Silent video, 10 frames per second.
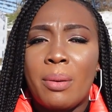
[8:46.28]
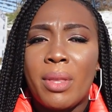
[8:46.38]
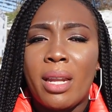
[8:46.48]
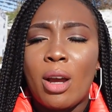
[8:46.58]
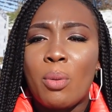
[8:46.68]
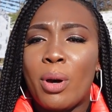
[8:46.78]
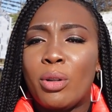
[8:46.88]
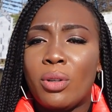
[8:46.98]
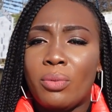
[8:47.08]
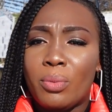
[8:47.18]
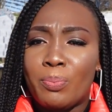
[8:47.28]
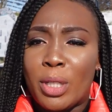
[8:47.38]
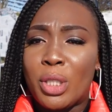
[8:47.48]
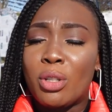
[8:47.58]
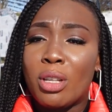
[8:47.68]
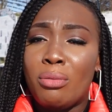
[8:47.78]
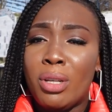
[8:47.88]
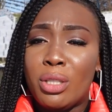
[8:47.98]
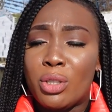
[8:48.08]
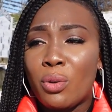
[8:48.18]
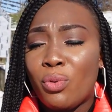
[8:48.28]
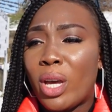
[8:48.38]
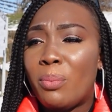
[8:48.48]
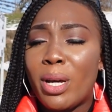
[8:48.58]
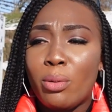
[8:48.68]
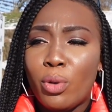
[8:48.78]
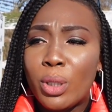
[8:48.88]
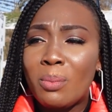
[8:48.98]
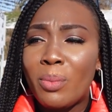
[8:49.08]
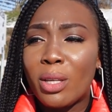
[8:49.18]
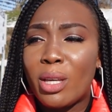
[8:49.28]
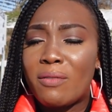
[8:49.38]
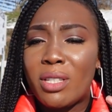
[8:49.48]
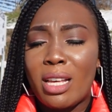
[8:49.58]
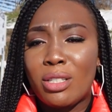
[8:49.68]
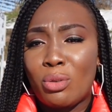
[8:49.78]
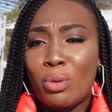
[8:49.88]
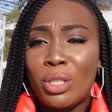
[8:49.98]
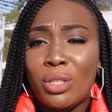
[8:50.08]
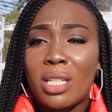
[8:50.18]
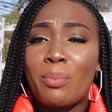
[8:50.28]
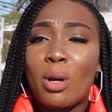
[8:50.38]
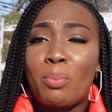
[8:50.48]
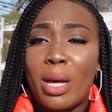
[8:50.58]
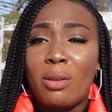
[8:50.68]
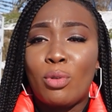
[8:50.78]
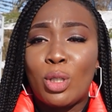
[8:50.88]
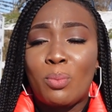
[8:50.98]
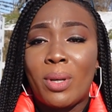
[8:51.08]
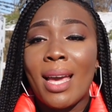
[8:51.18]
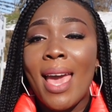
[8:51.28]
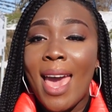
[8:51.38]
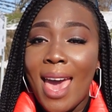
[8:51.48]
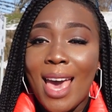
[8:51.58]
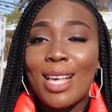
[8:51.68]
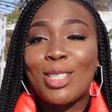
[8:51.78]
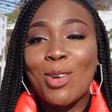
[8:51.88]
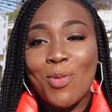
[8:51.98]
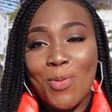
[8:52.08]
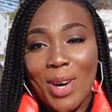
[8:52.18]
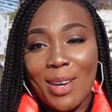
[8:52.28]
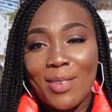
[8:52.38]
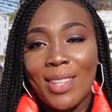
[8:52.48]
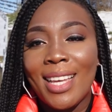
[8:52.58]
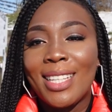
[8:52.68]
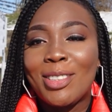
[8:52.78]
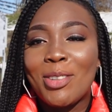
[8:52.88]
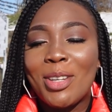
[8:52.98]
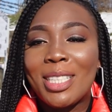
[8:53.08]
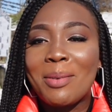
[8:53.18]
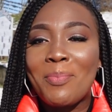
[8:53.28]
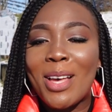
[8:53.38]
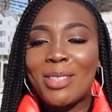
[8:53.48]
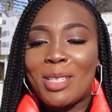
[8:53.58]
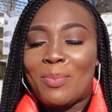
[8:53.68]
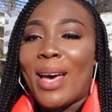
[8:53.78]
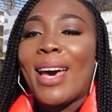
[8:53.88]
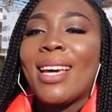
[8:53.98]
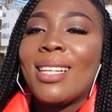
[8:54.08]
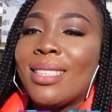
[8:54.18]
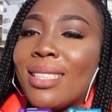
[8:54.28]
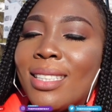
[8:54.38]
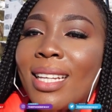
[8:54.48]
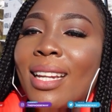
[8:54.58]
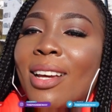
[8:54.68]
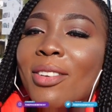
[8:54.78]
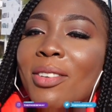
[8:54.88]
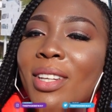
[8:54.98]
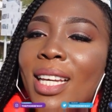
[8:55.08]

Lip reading: that are about your particular region. So if you're in Baden-Württemberg, you have to answer questions about Baden-Württemberg as well. So there's some passersby, as I said. I don't know if